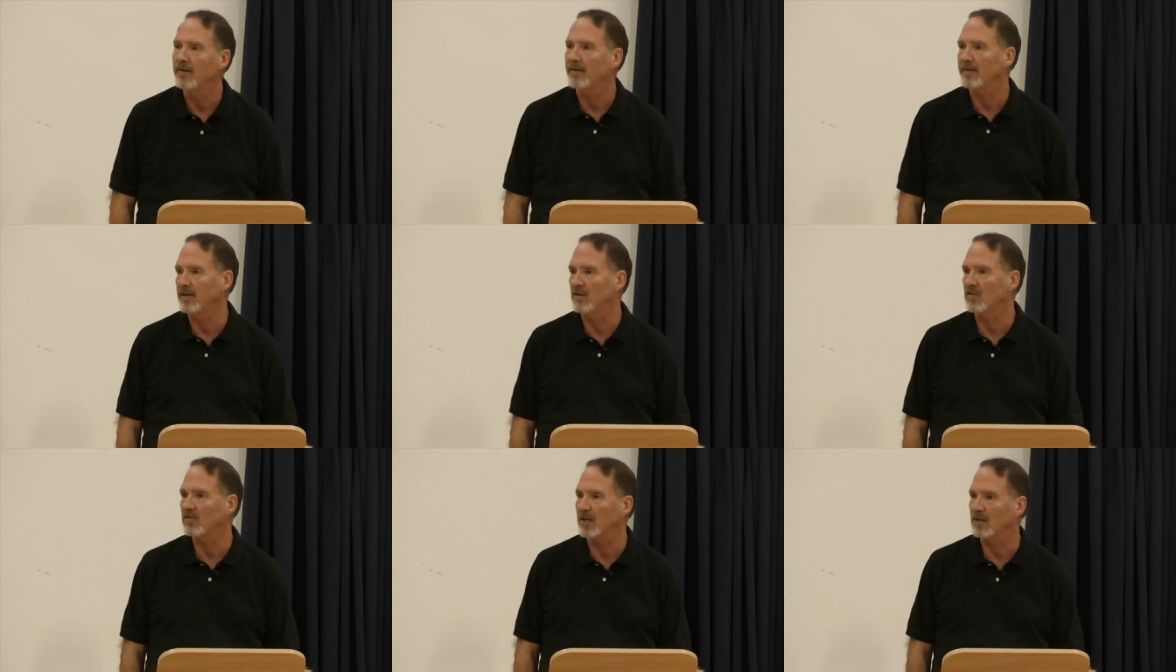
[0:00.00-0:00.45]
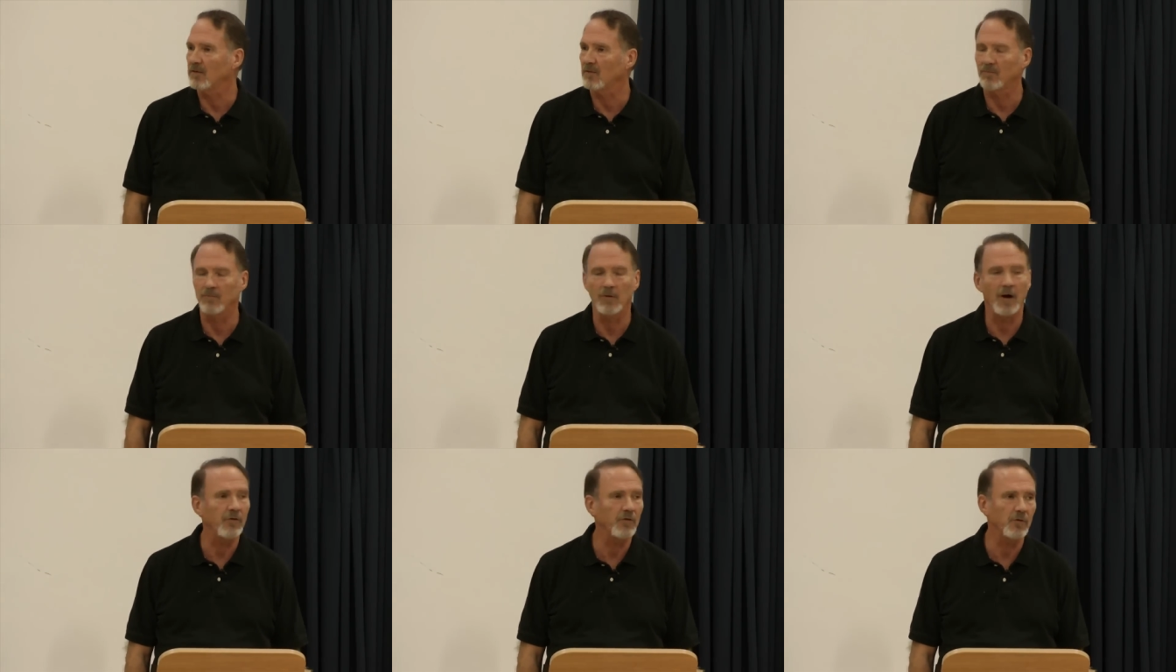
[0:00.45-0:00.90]
And he says,
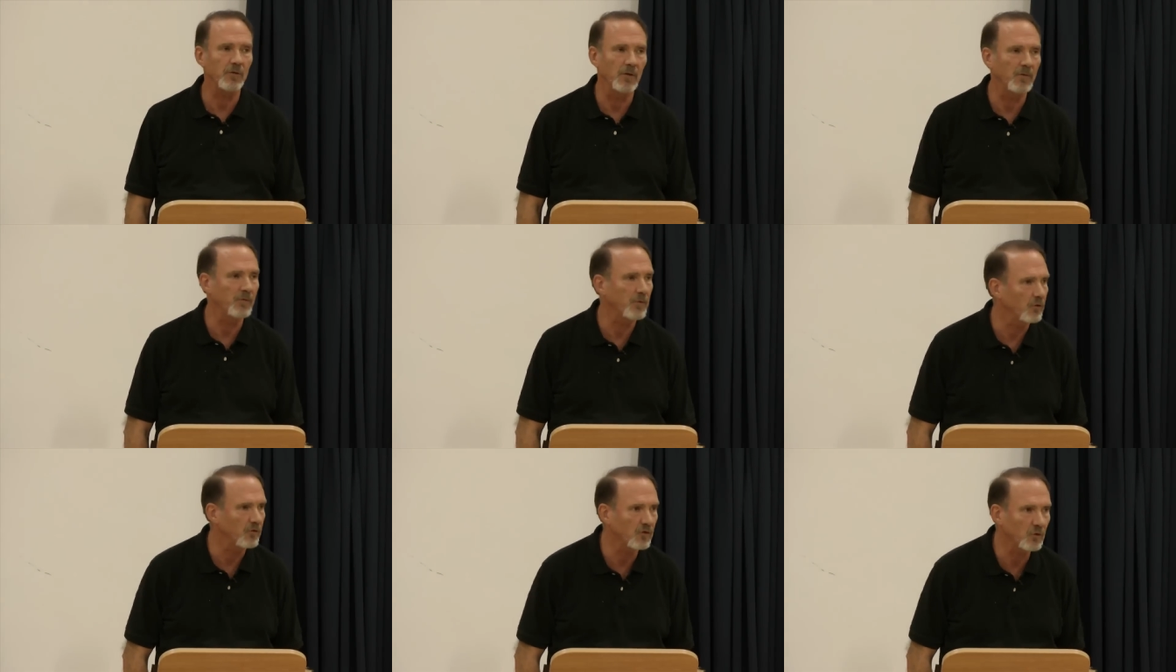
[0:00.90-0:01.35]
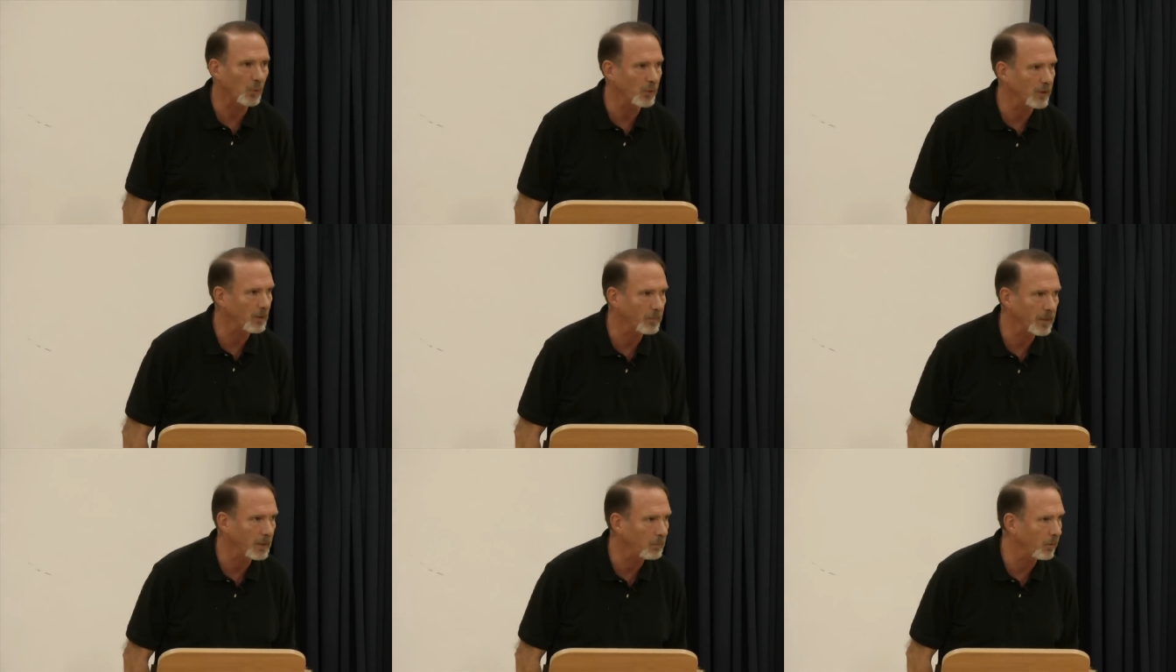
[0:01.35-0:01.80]
Roger, the first
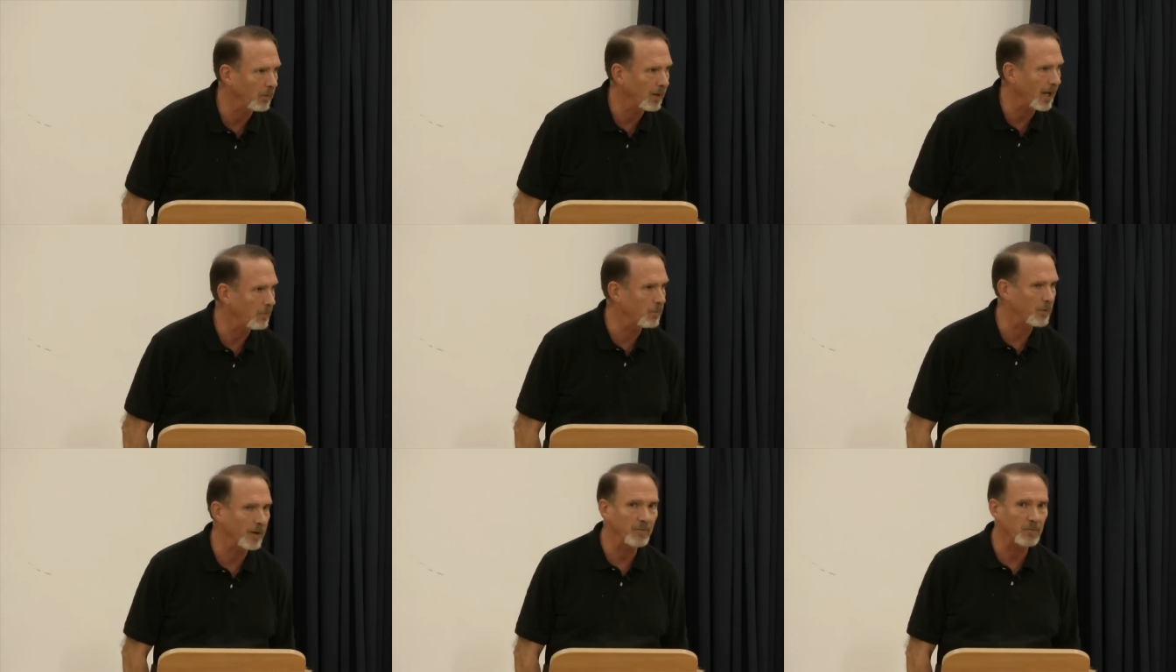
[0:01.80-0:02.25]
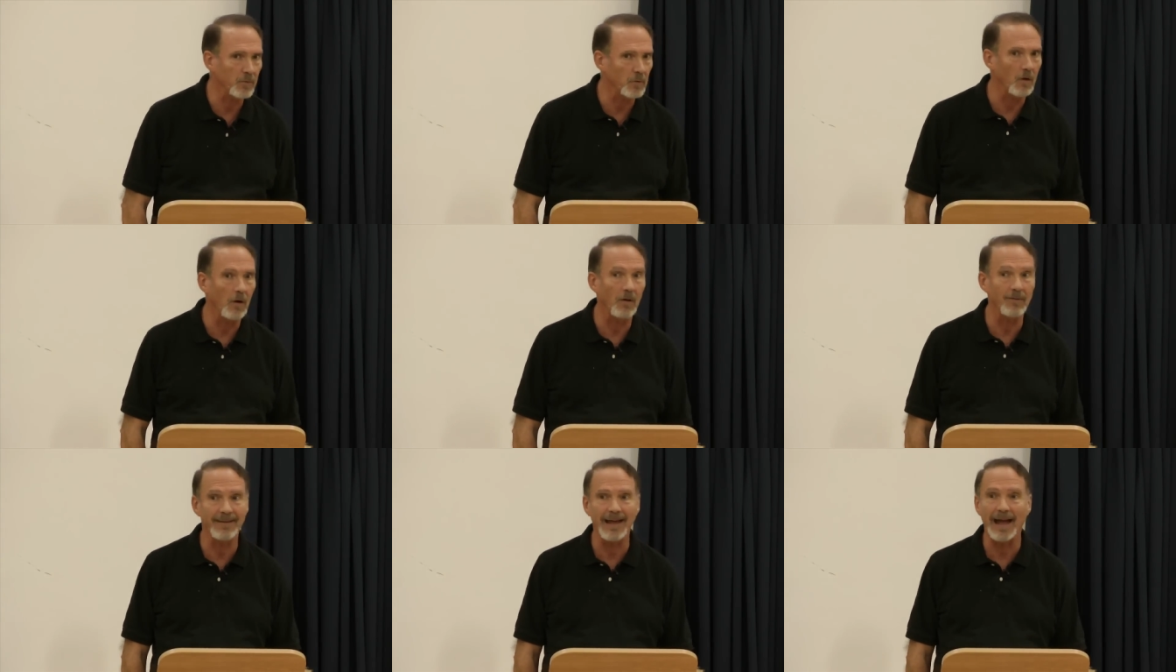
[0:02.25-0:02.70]
20 people I prayed
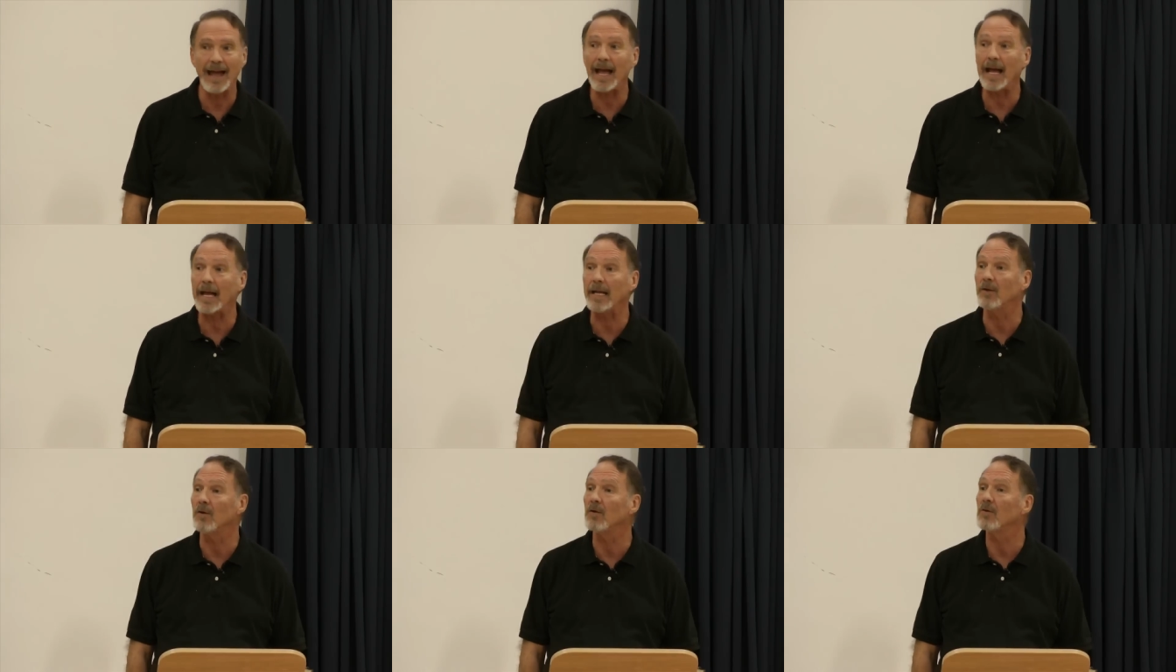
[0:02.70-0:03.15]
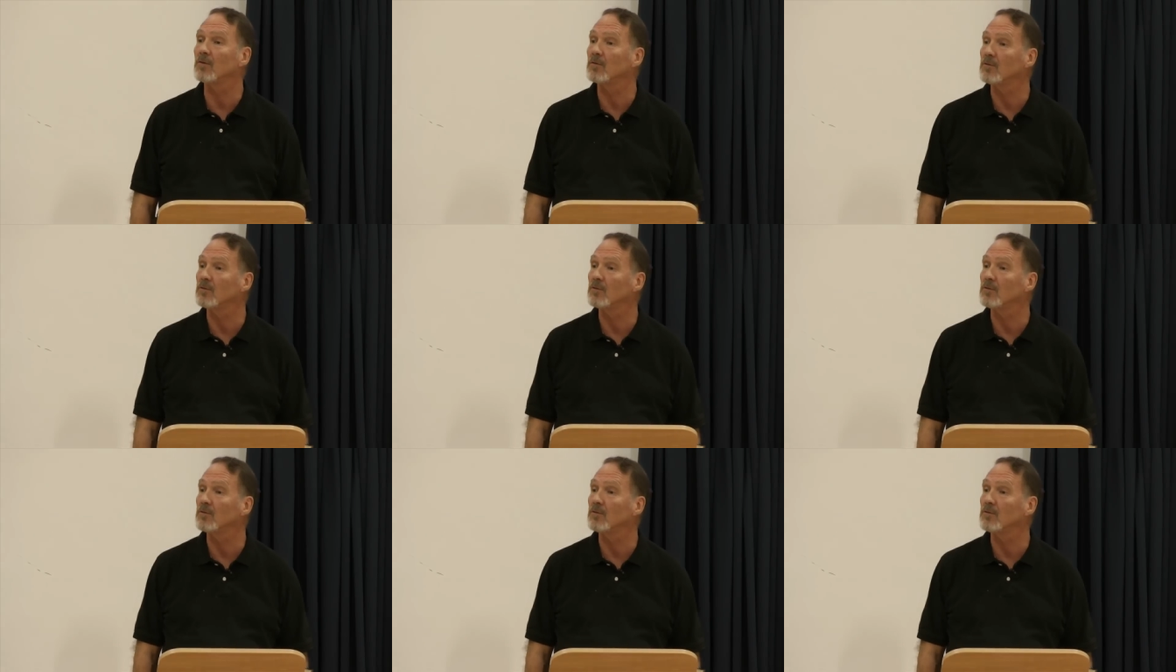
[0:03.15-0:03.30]
for all died.